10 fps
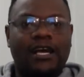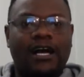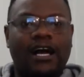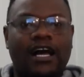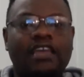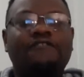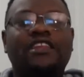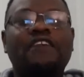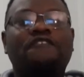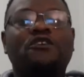
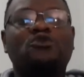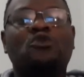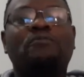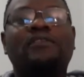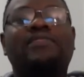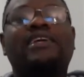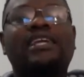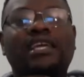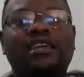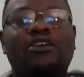Even if it will be
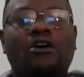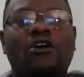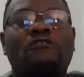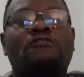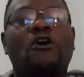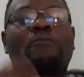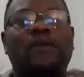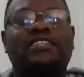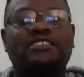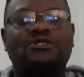3 or 4
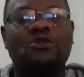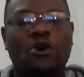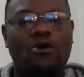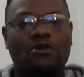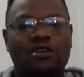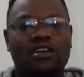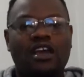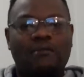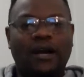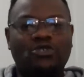pages long.
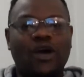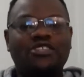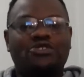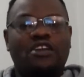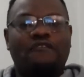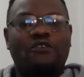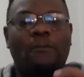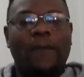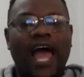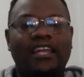But once you have your
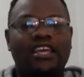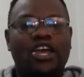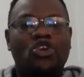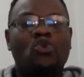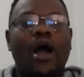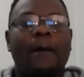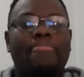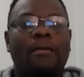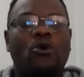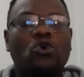plan, you
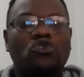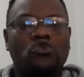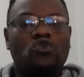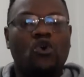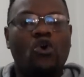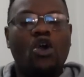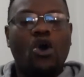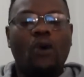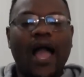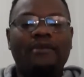are good to go.
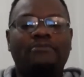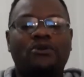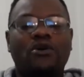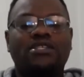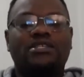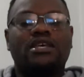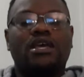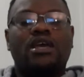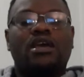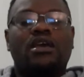Why? Because
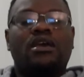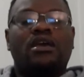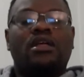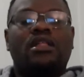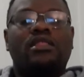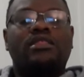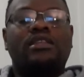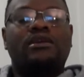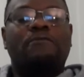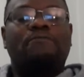
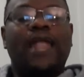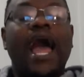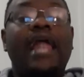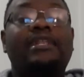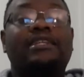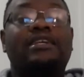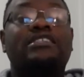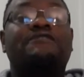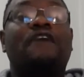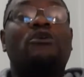the plan
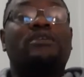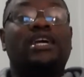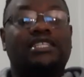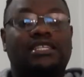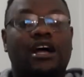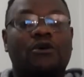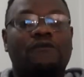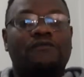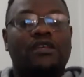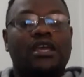is
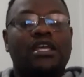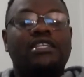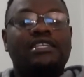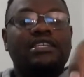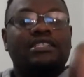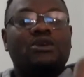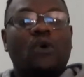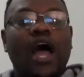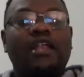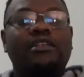foundational. It is the
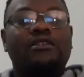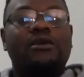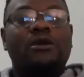one